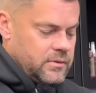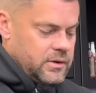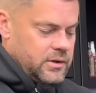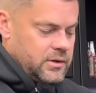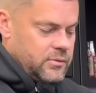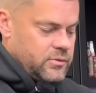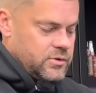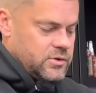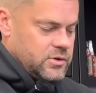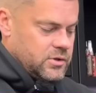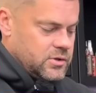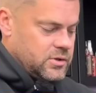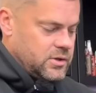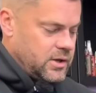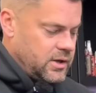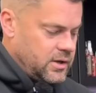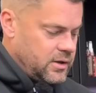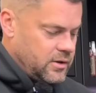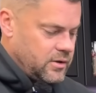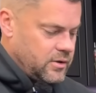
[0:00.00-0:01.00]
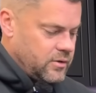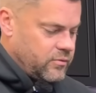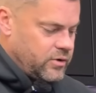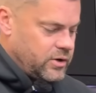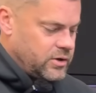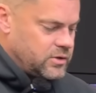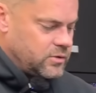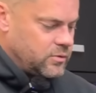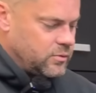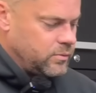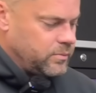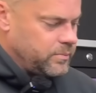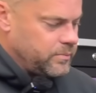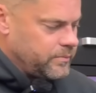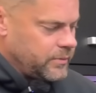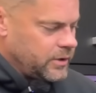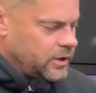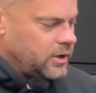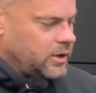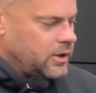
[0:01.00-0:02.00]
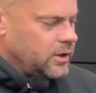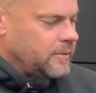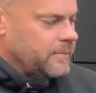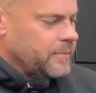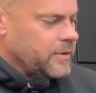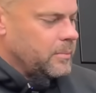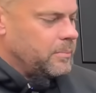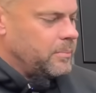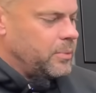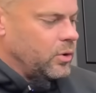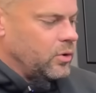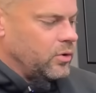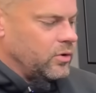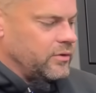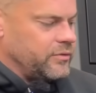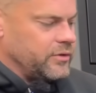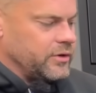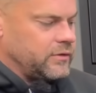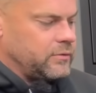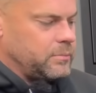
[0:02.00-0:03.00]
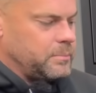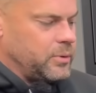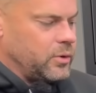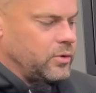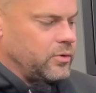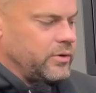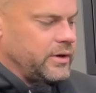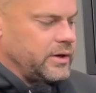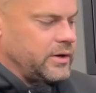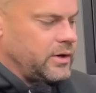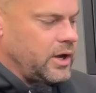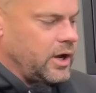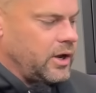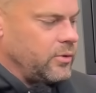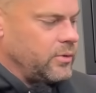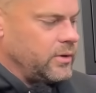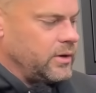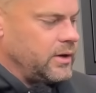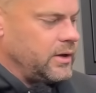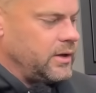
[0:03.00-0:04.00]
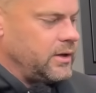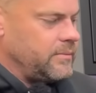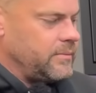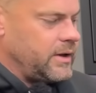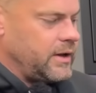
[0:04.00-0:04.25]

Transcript: the original bore of us boring and honing it